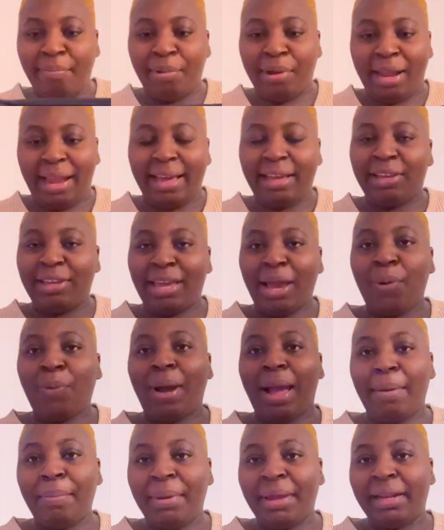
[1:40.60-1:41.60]
but like, you know
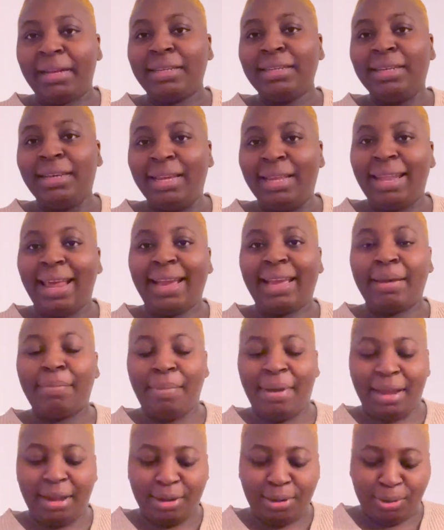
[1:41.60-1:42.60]
what I mean, like in
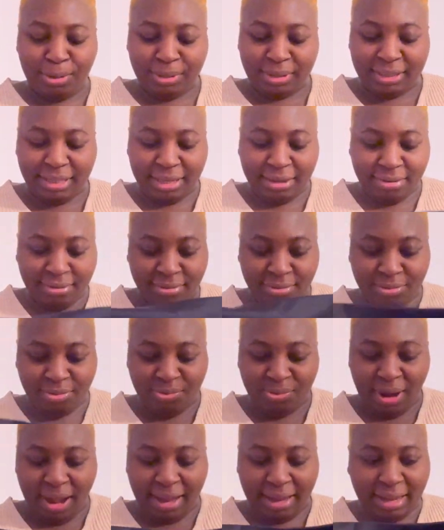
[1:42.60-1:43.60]
my clothing
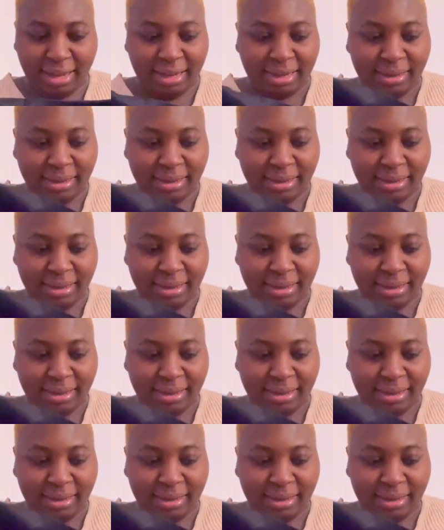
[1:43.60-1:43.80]
rank.